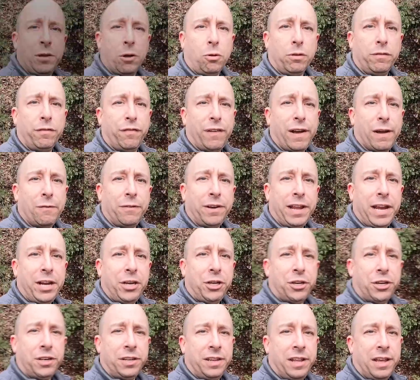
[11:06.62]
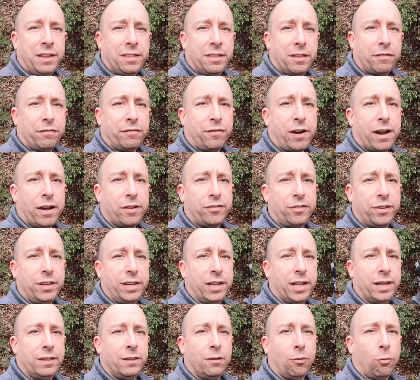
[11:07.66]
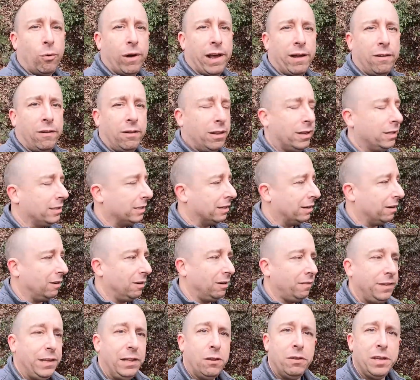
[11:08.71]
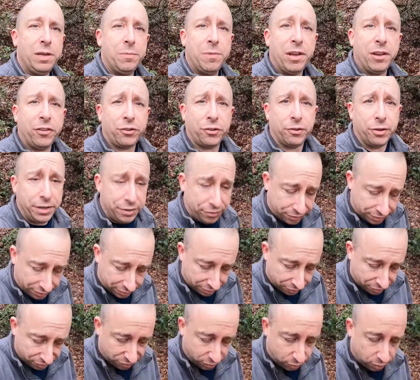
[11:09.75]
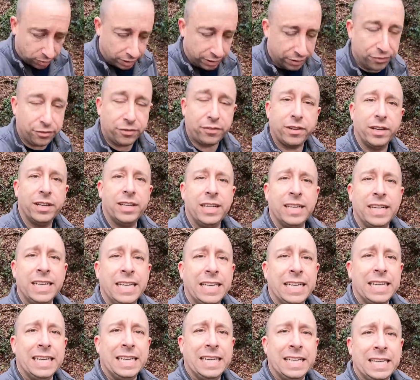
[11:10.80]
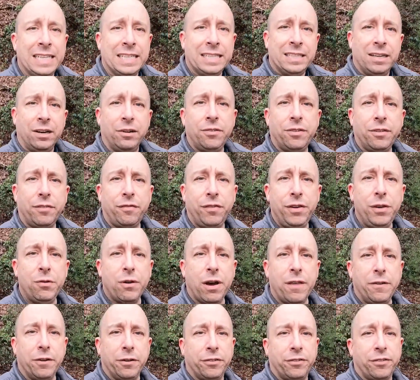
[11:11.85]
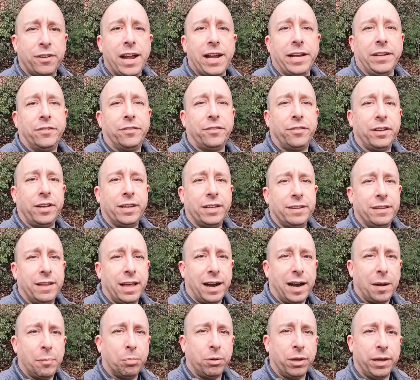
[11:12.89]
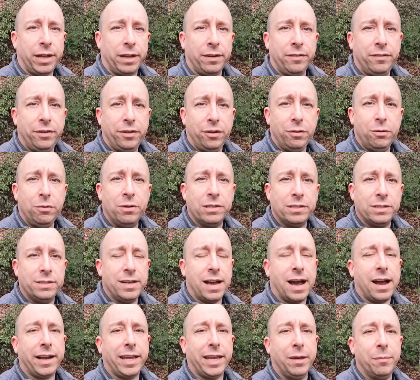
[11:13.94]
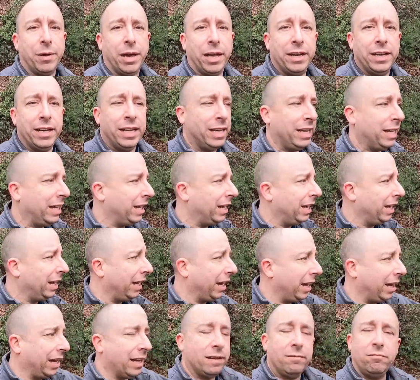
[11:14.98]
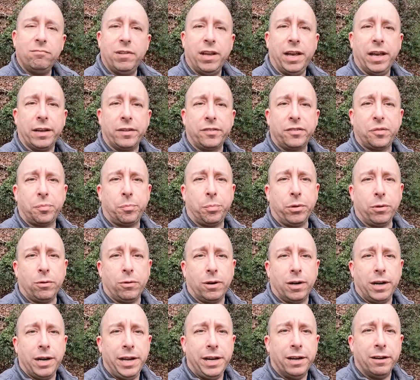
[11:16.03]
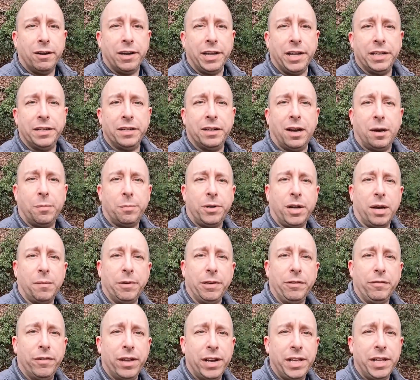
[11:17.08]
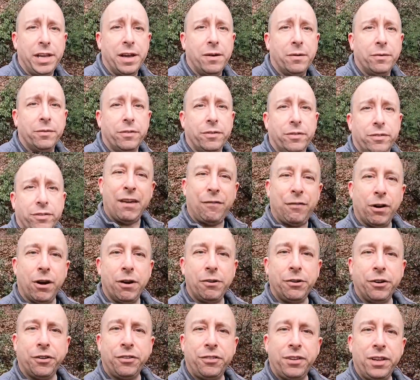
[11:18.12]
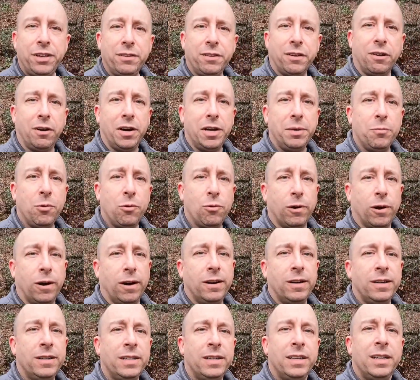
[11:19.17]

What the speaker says: the old foundation, the faucet, and the well aren't the only mysteries in this forest. There's a few other sites that I plan to document and explore here in upcoming videos. If you're interested in learning more,